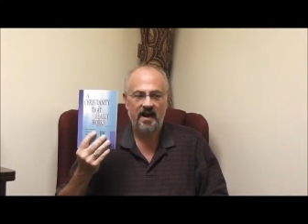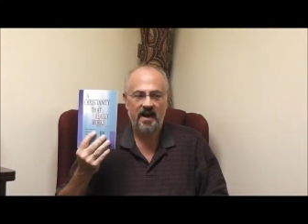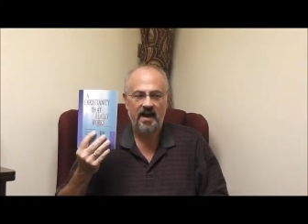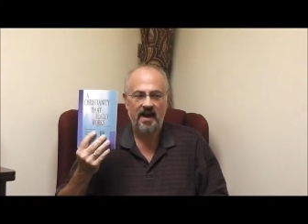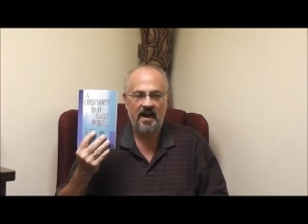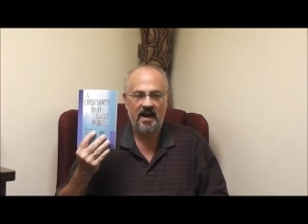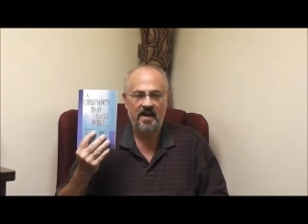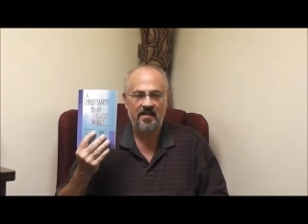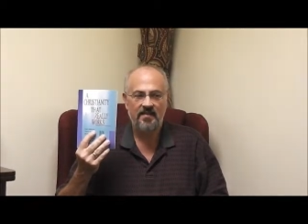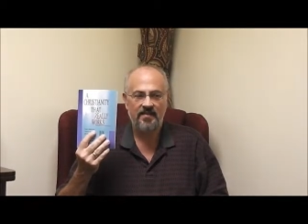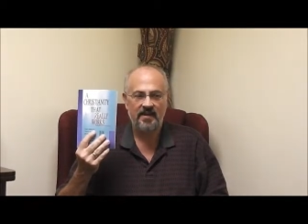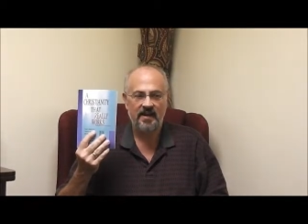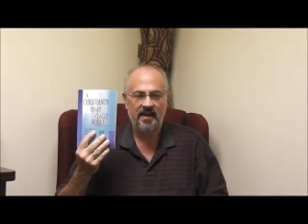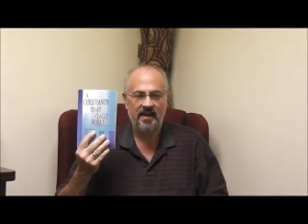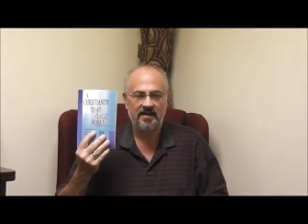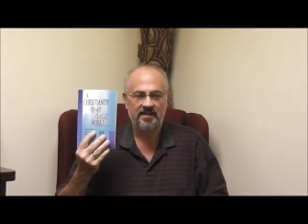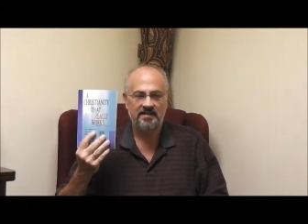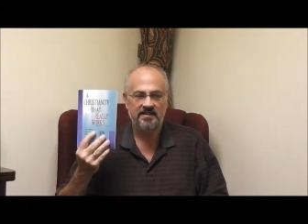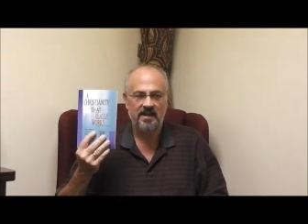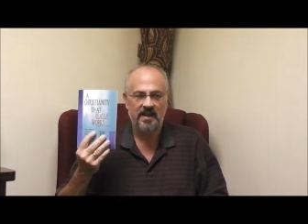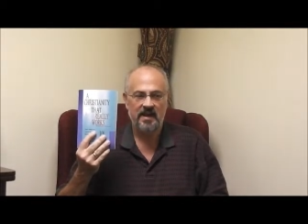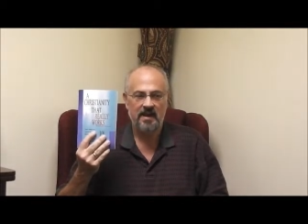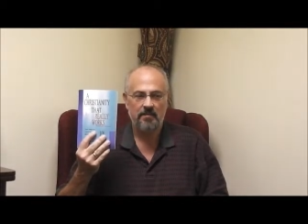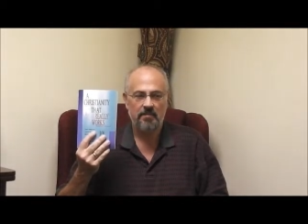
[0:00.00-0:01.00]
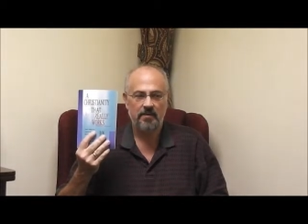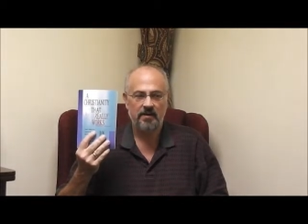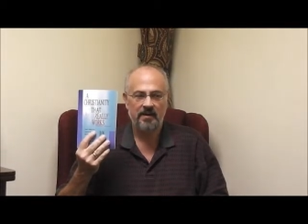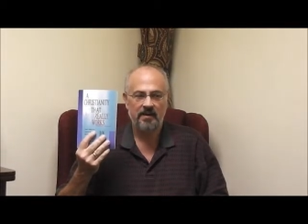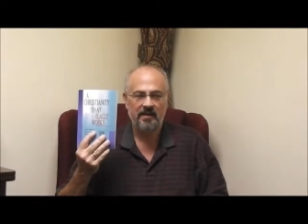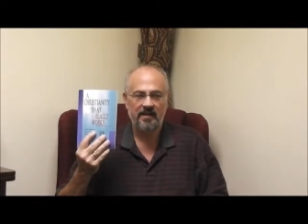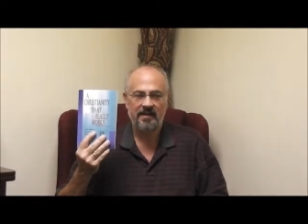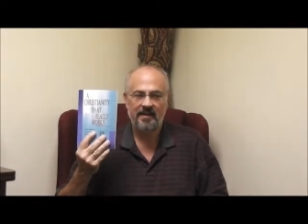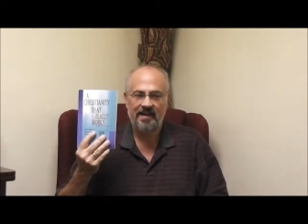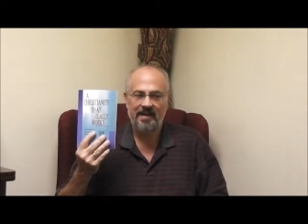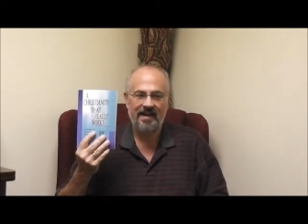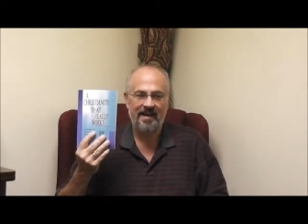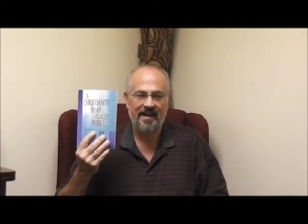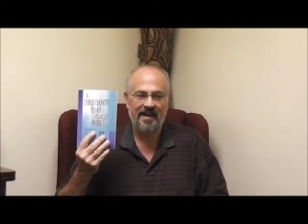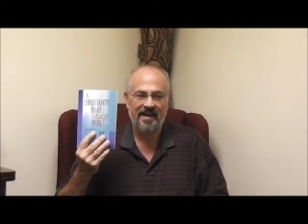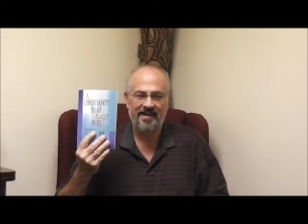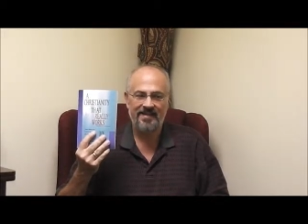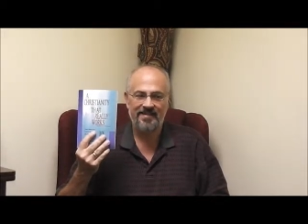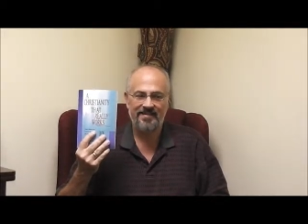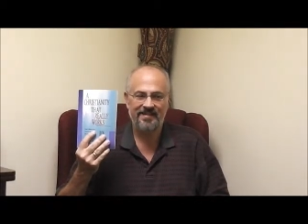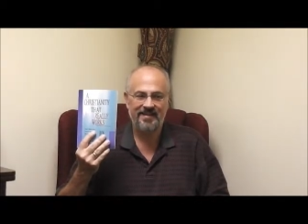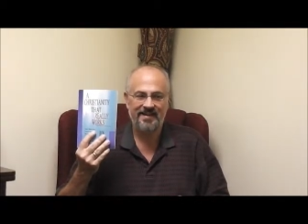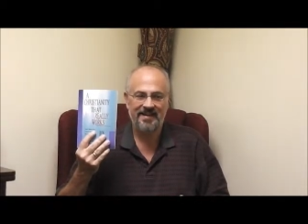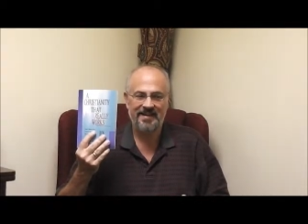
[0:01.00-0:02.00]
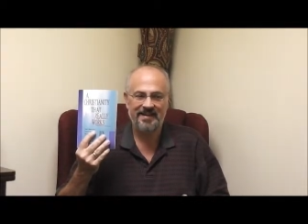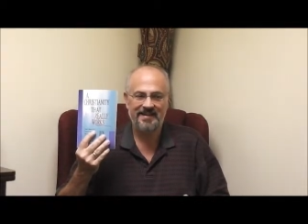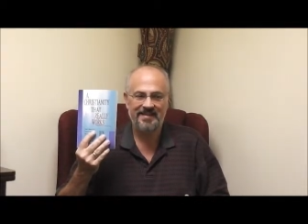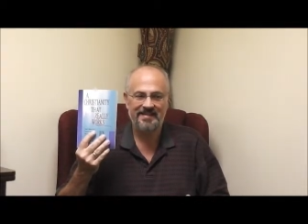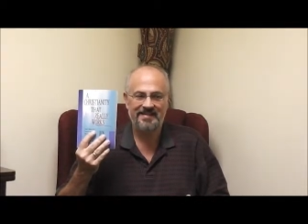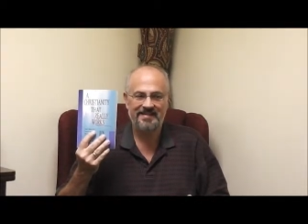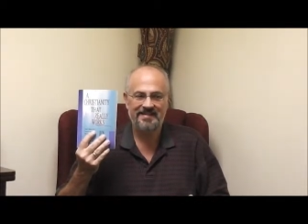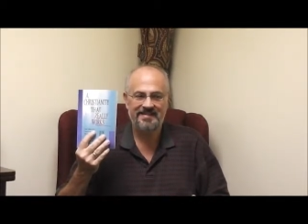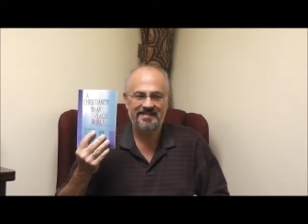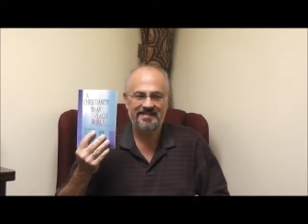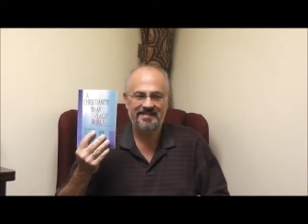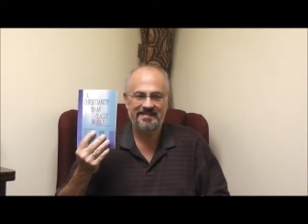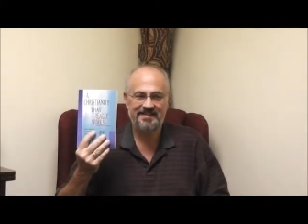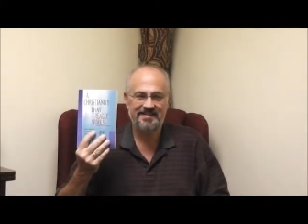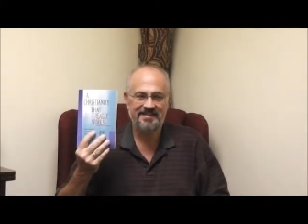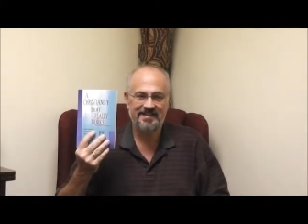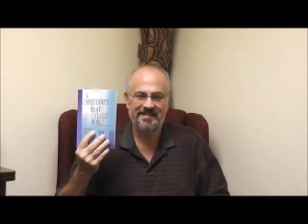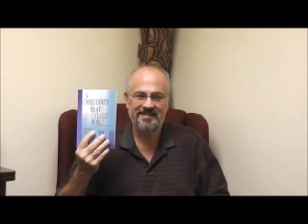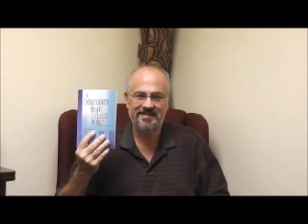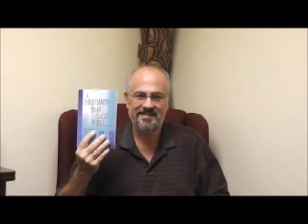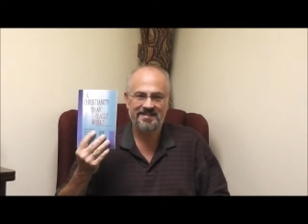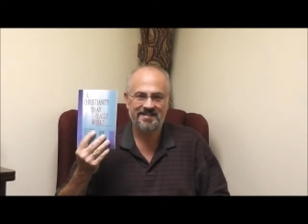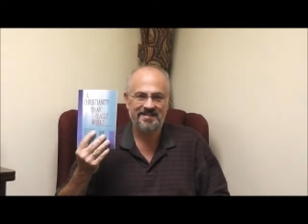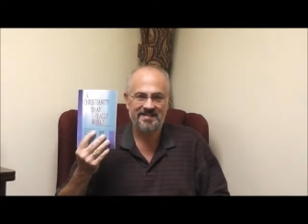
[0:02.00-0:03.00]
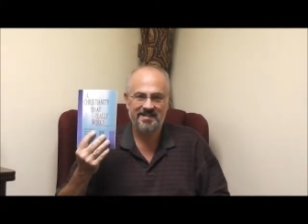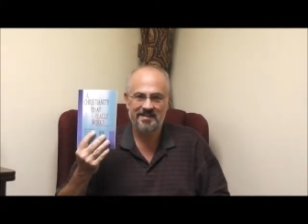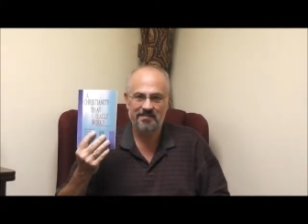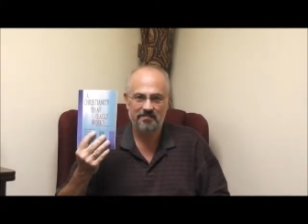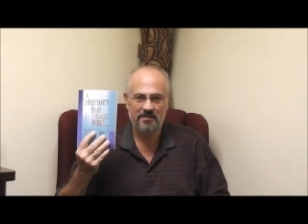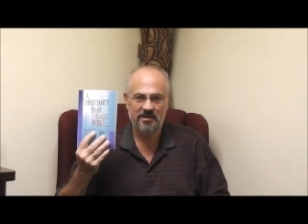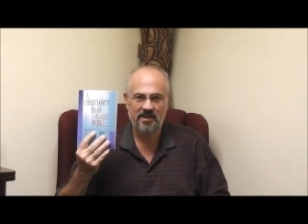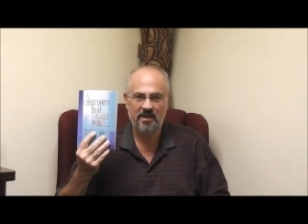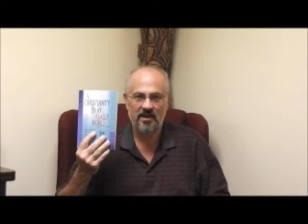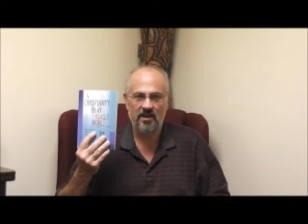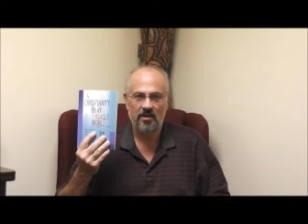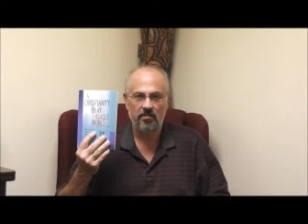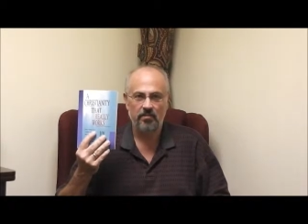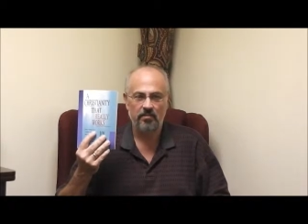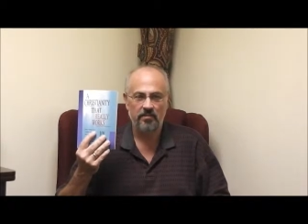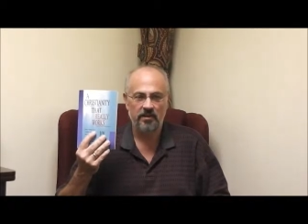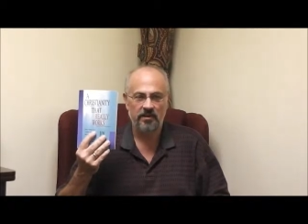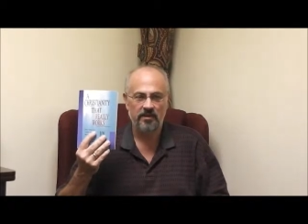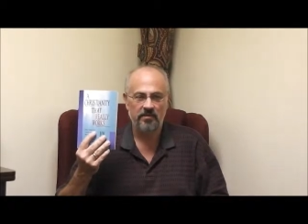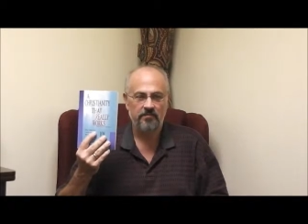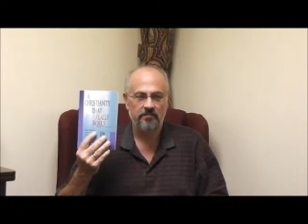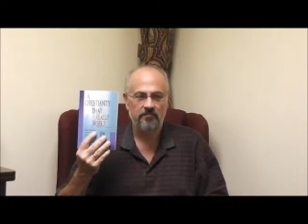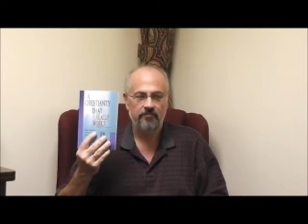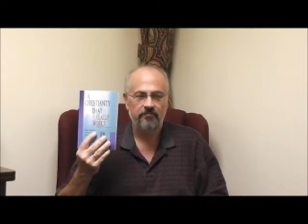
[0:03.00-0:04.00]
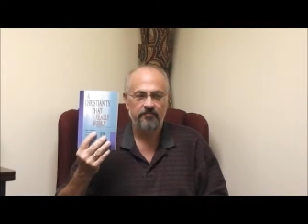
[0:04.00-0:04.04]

on that topic and they didn't seem to help me.